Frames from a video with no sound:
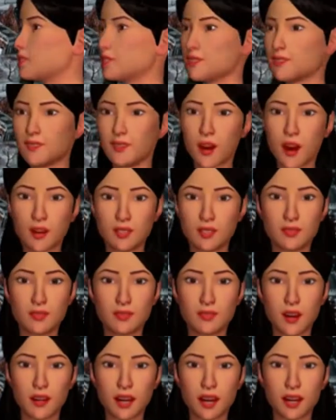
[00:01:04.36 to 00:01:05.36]
or
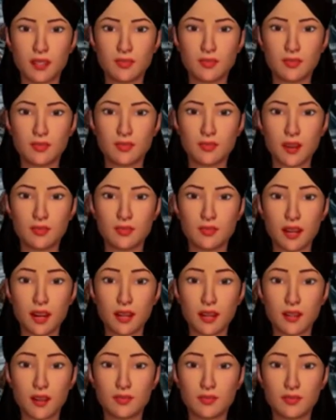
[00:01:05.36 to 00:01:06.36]
profile lead
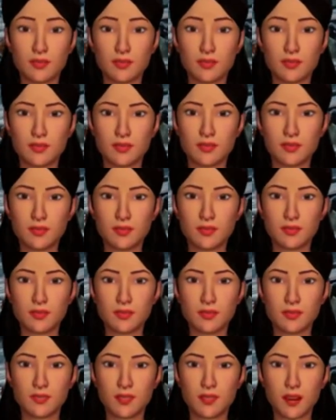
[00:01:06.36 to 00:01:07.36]
statements,
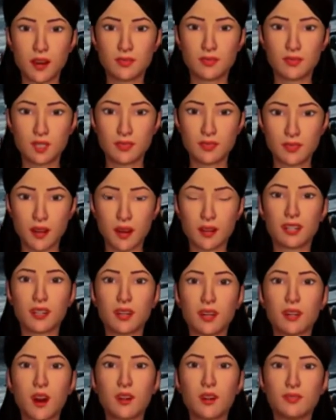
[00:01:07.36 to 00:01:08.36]
key
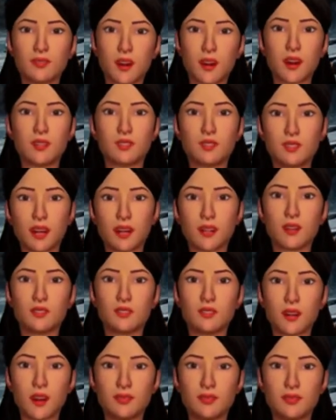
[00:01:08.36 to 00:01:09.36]
responsibility area and
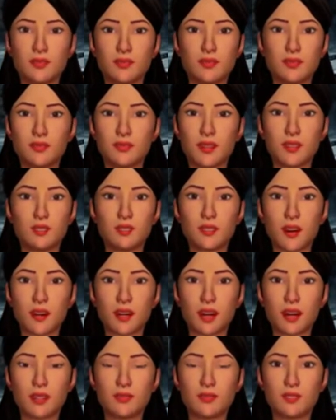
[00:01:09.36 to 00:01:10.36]
AMP, main
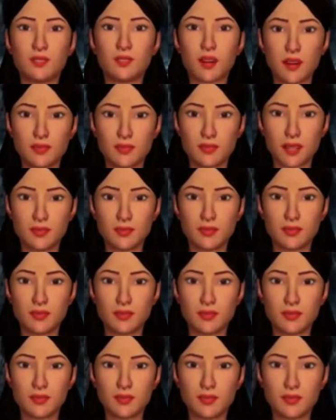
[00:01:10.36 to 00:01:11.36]
job duties,
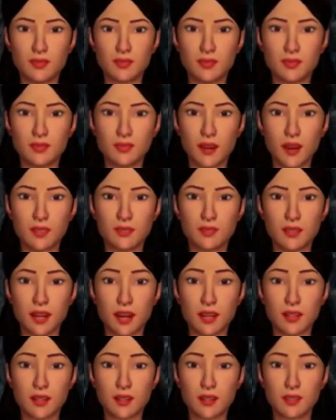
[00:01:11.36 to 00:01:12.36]

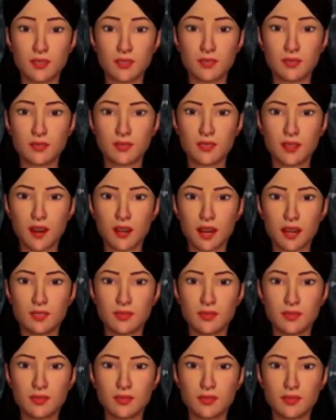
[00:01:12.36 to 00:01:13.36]
employment
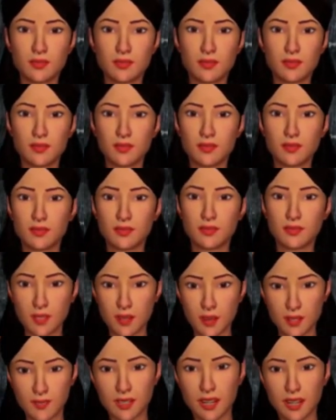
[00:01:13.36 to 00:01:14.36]
requirements,
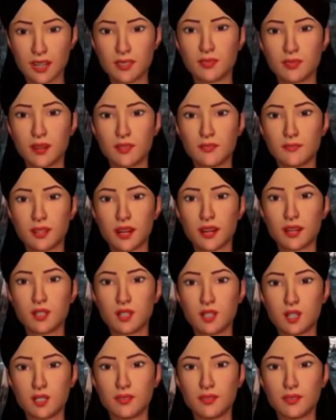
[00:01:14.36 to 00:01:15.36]
alternative and
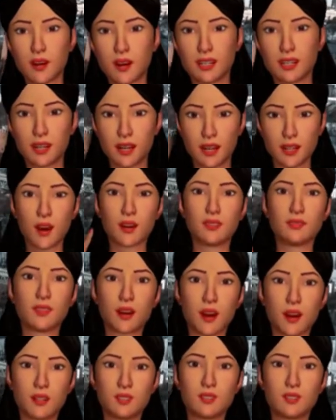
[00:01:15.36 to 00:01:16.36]
illustrative job
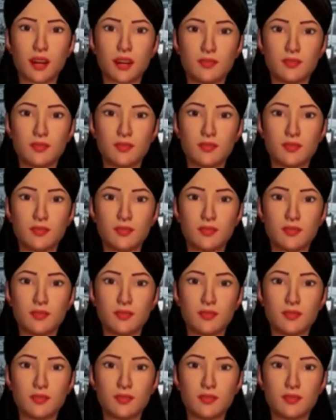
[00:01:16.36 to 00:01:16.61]
titles